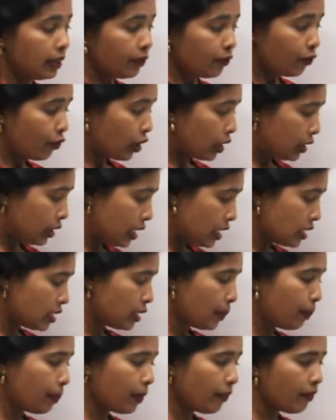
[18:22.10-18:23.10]
For this
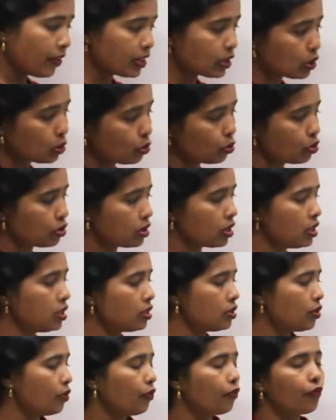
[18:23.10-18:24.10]
the prefix used
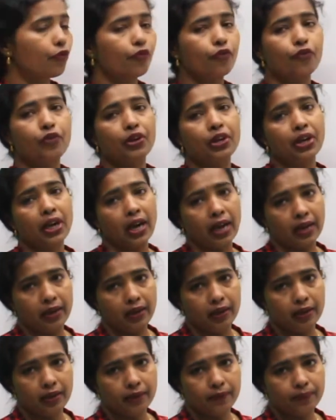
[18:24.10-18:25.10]
is
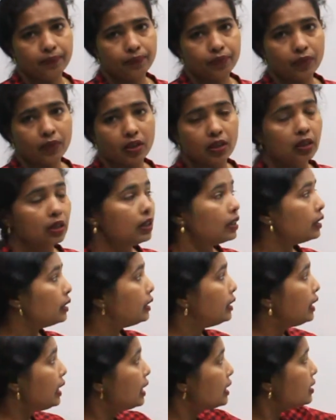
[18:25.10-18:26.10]
phenyl.
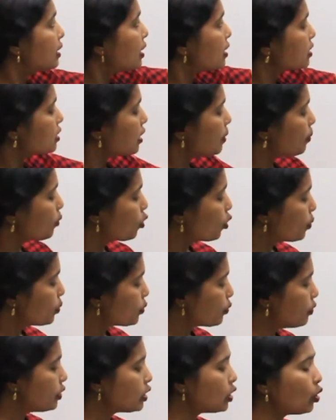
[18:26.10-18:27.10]
These are some
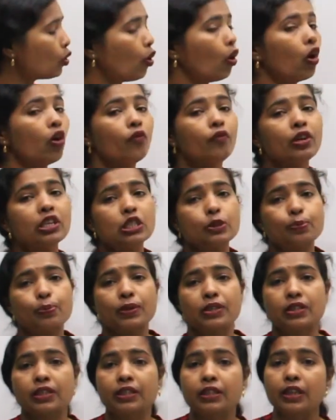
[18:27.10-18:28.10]
groups which are always
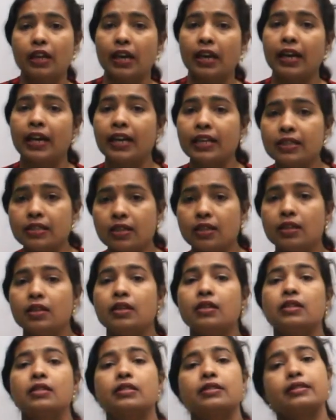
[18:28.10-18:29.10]
present as
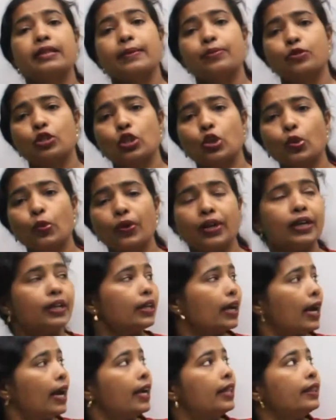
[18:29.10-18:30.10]

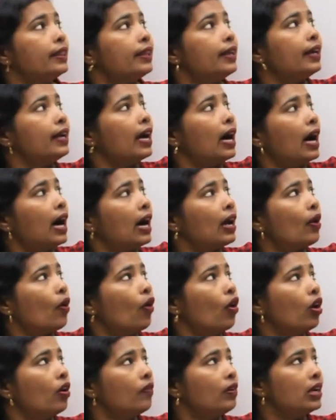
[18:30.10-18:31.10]
substituent and they are
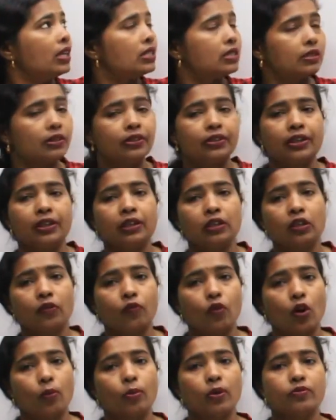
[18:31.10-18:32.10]
always written in the
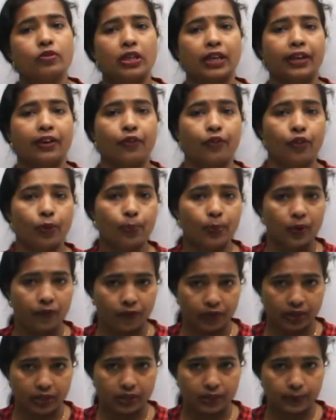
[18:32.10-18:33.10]
form of secondary
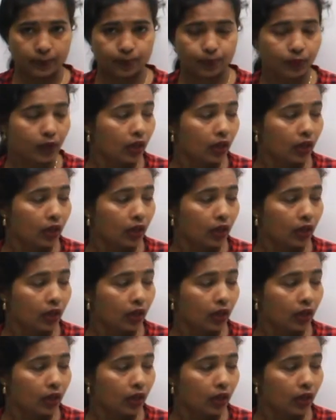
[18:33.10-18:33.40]
prefix.